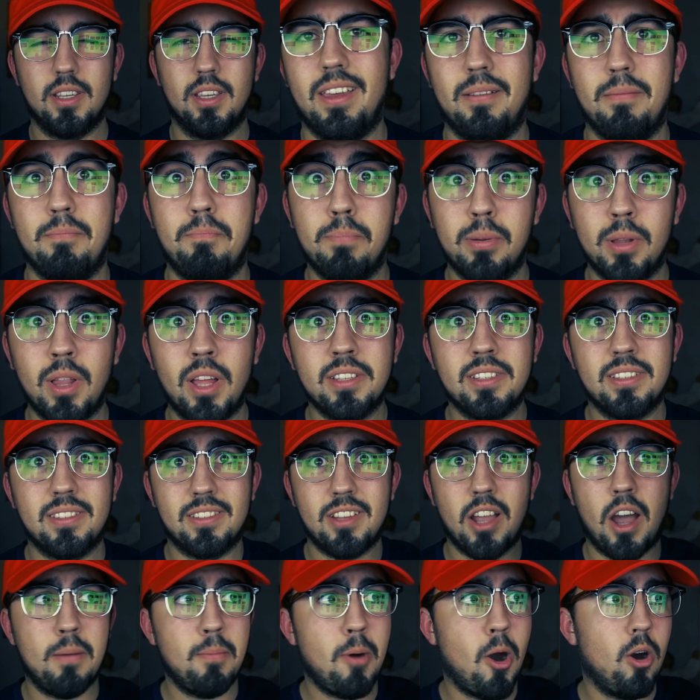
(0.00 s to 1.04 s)
And plus,
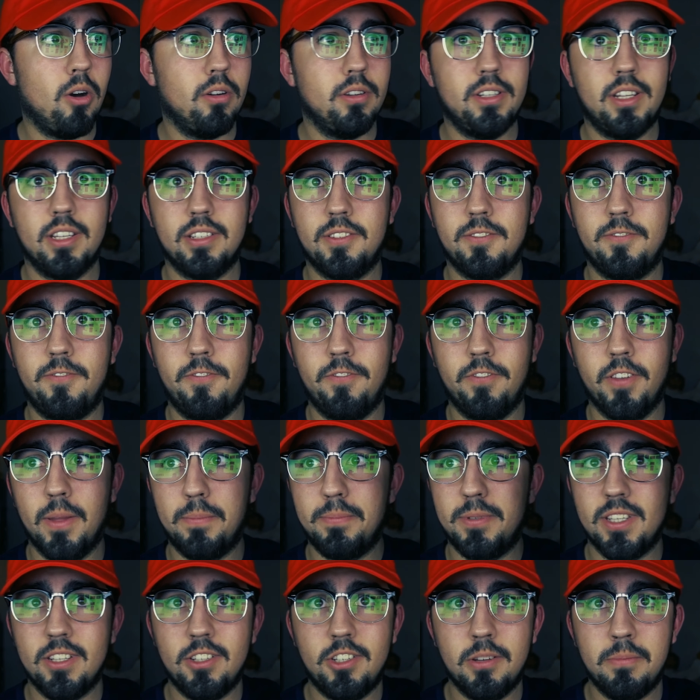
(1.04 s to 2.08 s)
Tom Holland does
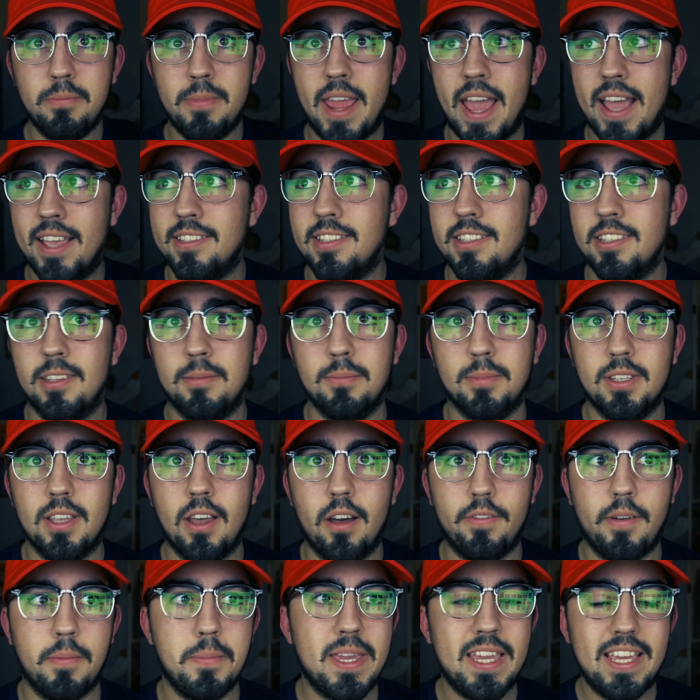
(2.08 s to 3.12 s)
flips and gymnastics
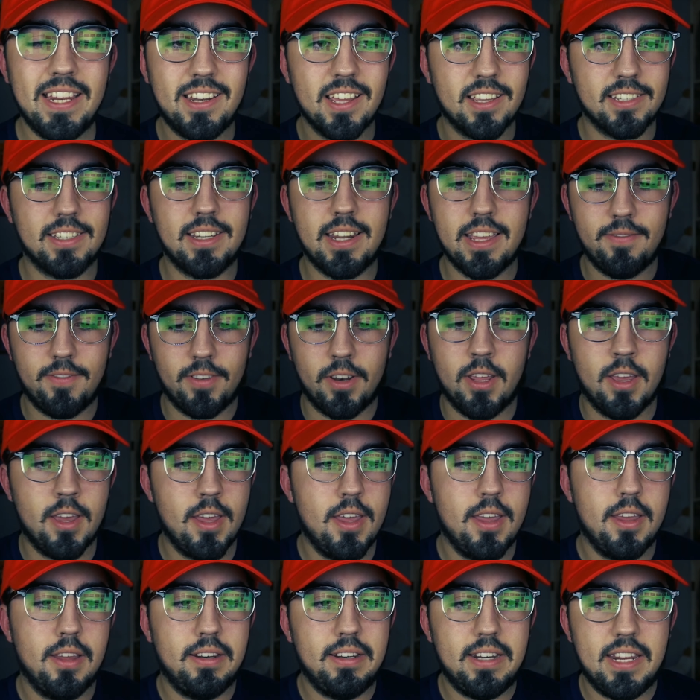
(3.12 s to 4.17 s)
himself. I mean, he doesn't even
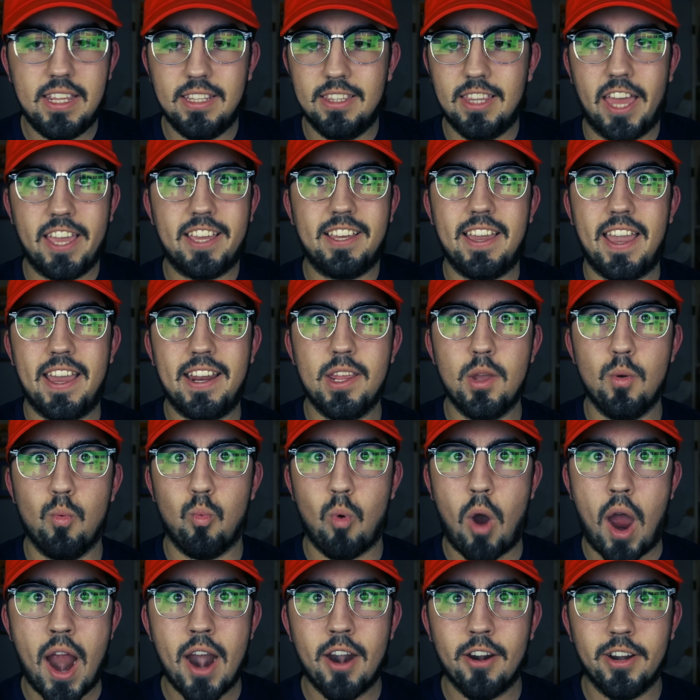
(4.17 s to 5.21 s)
need like any
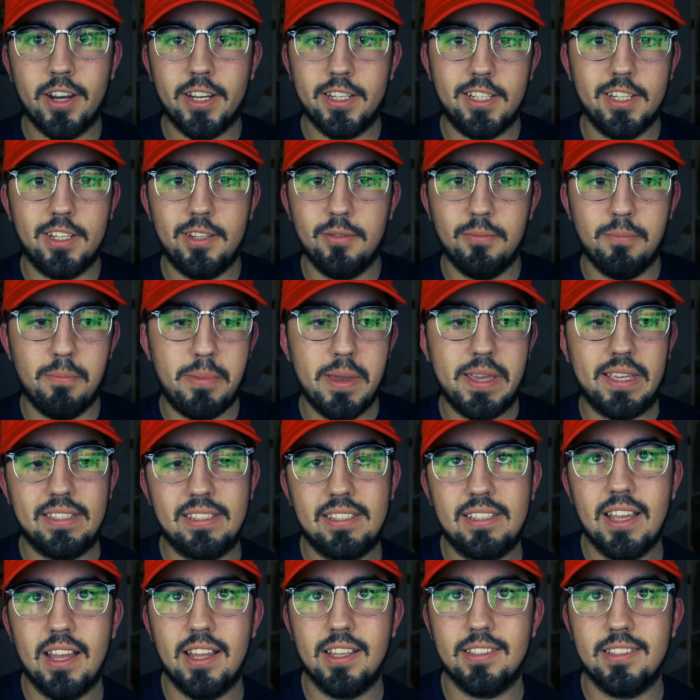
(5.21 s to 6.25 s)
wiring to do big
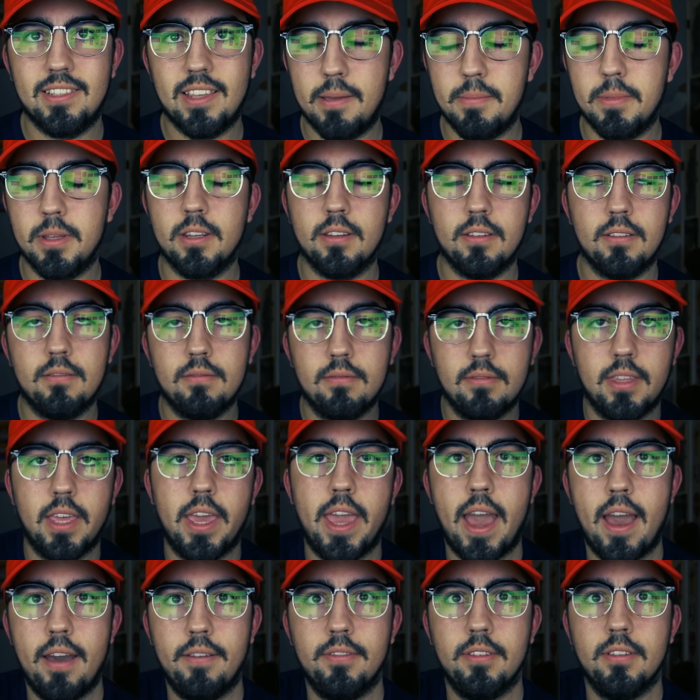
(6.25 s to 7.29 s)
stunts. I mean, they
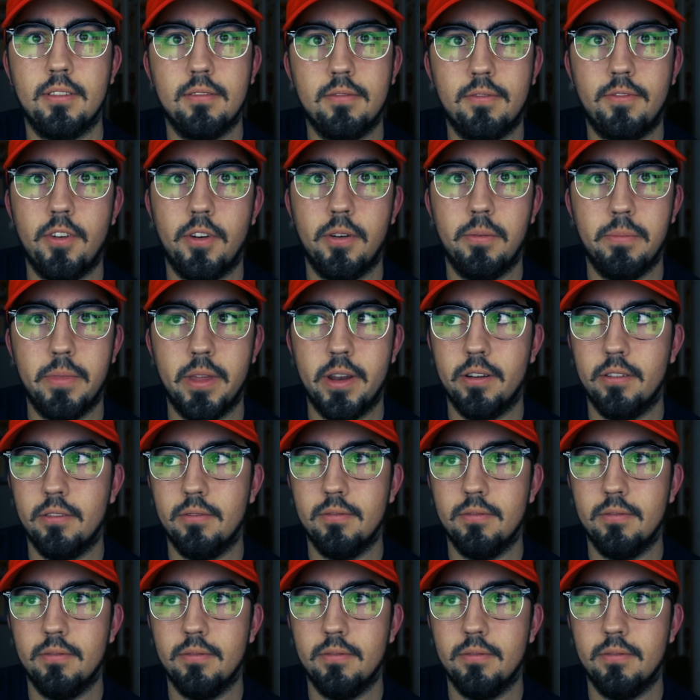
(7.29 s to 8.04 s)
have it on their